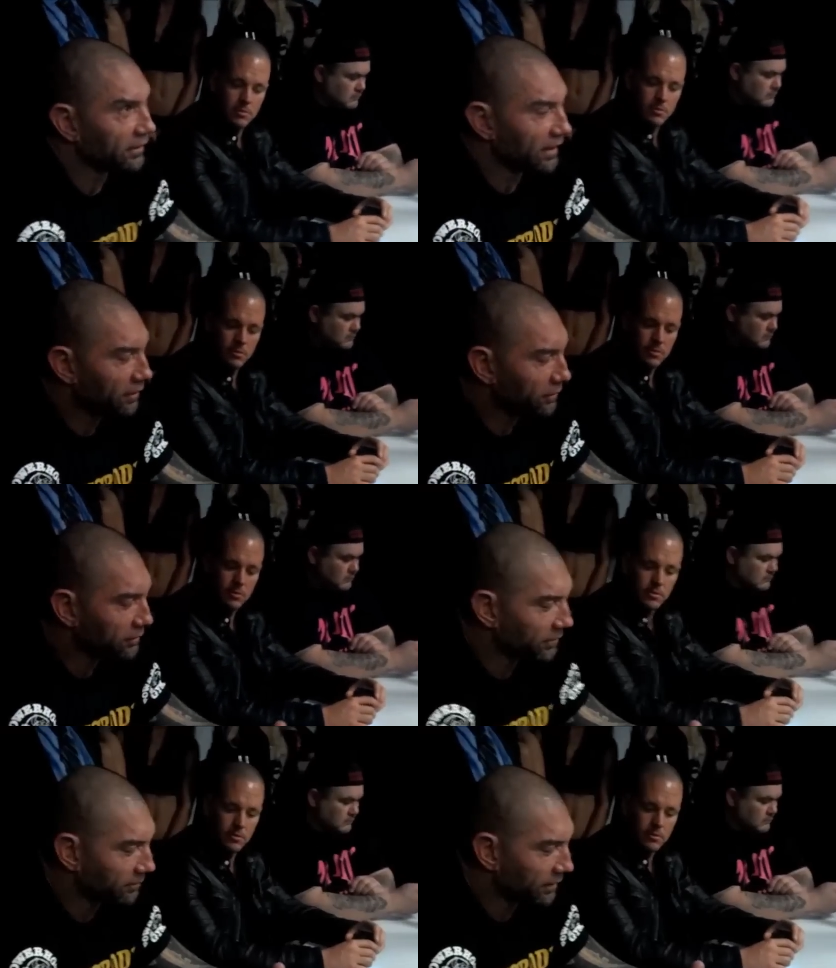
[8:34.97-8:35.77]
Speaker 1: You know, I
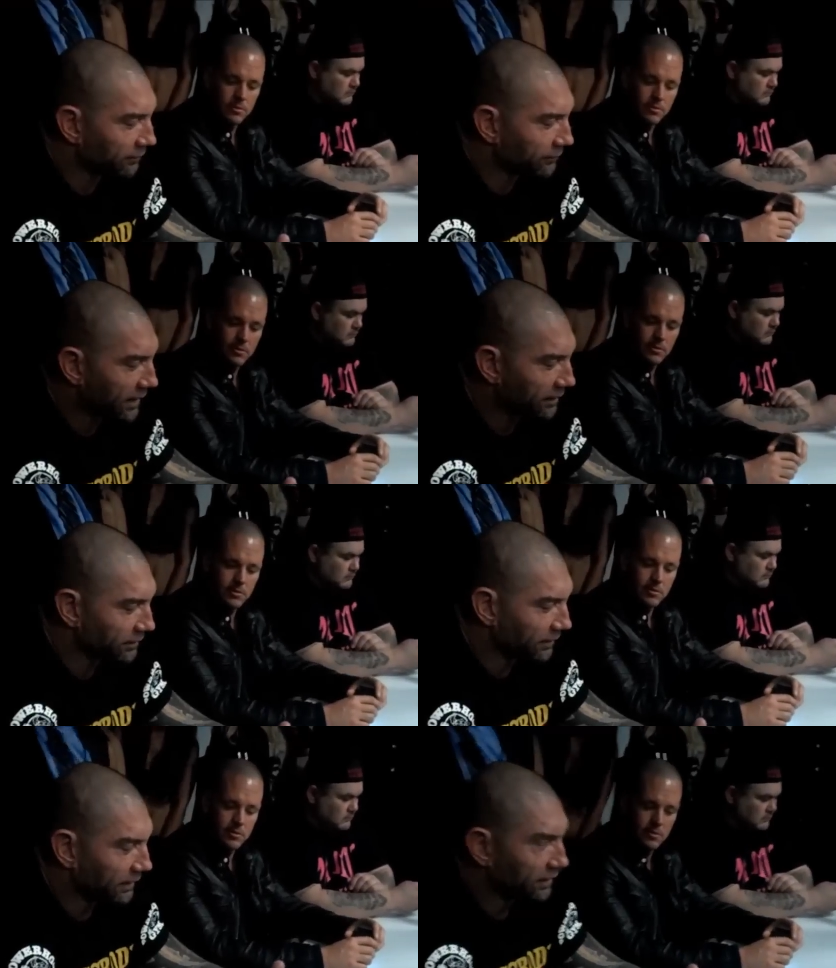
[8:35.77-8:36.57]
always want to be a
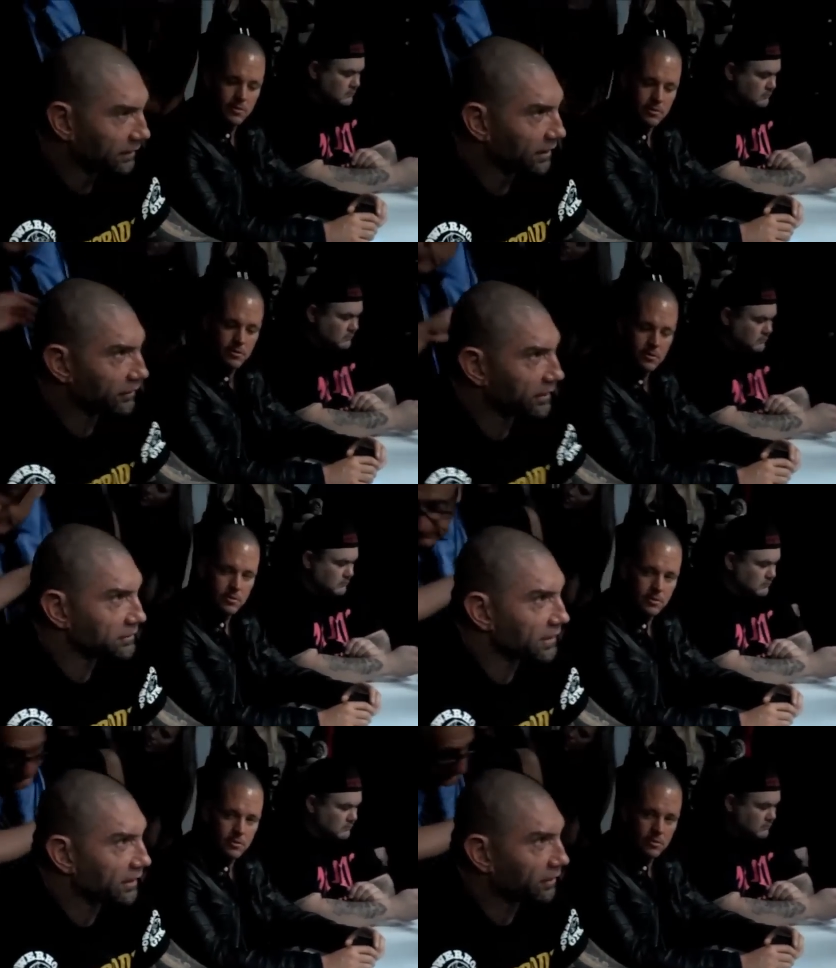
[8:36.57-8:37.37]
fan, you know, on
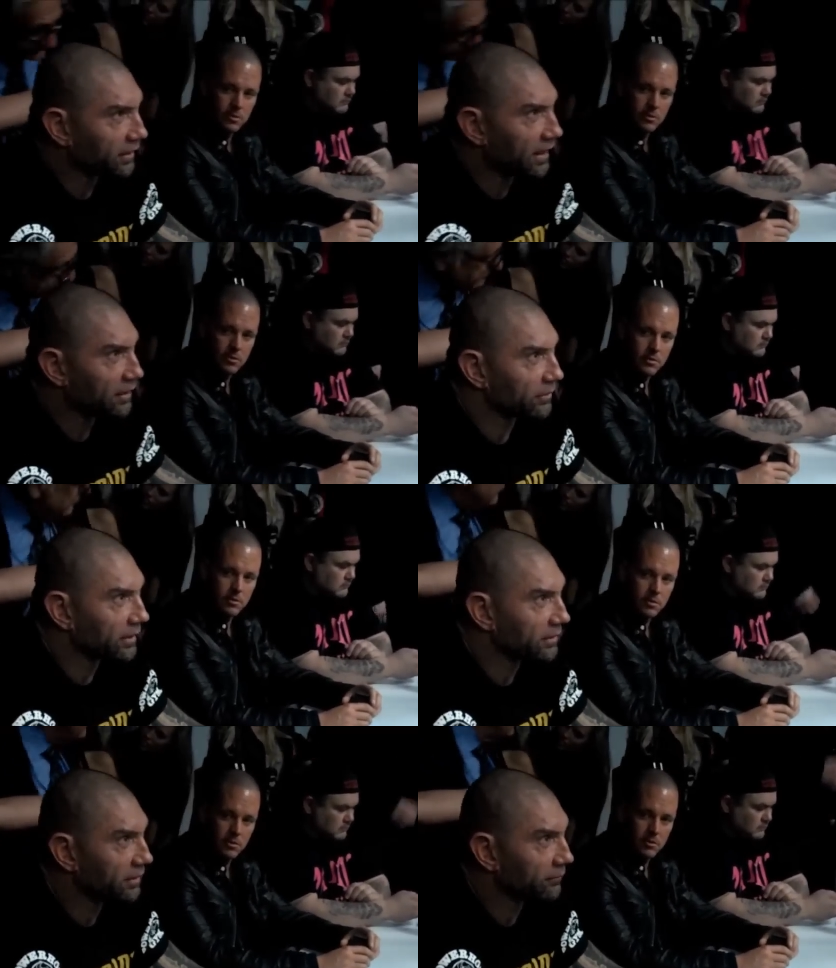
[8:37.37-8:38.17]
the inside looking out
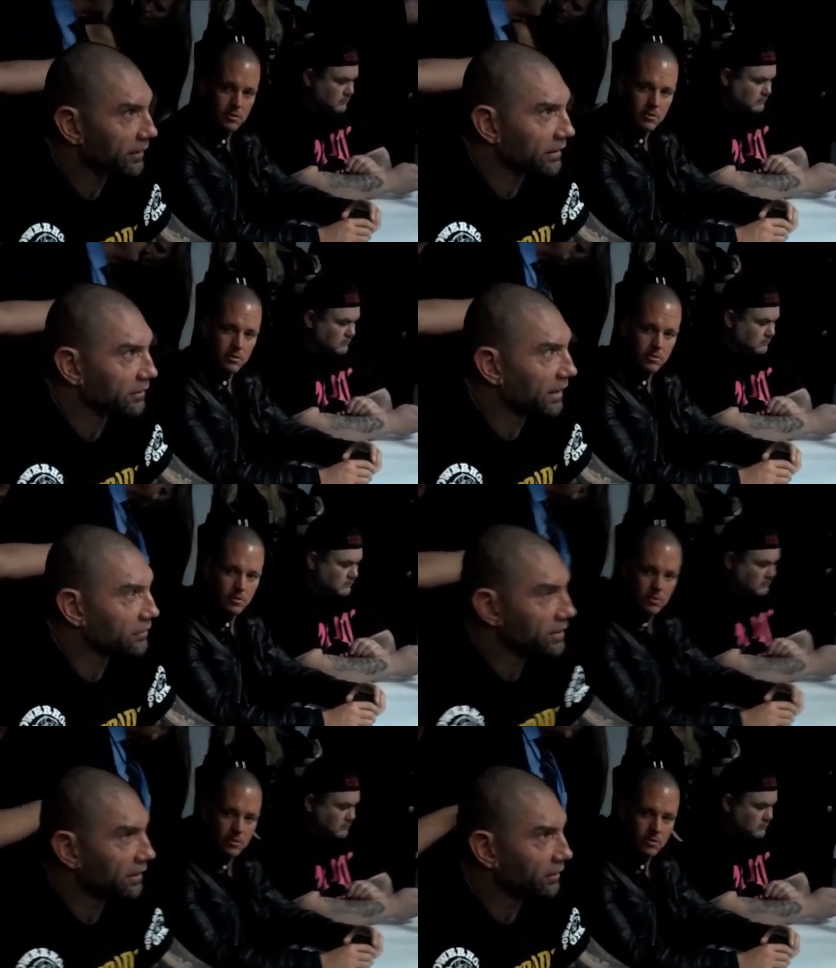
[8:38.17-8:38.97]
rather than a fan on
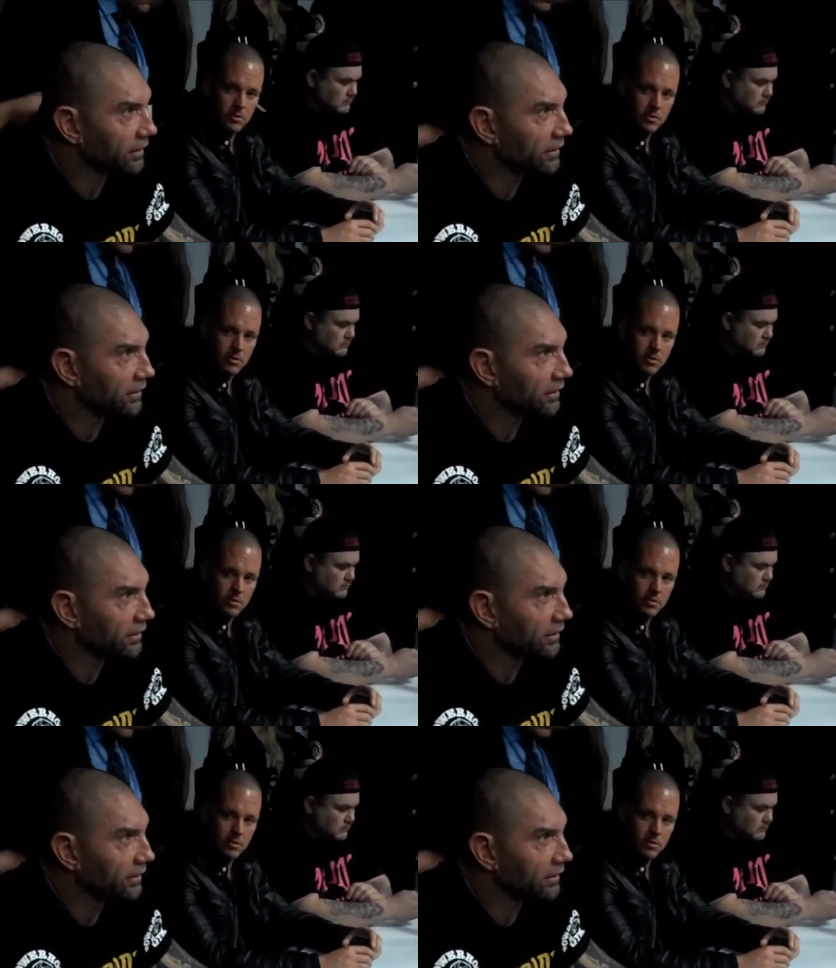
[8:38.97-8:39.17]
the outside.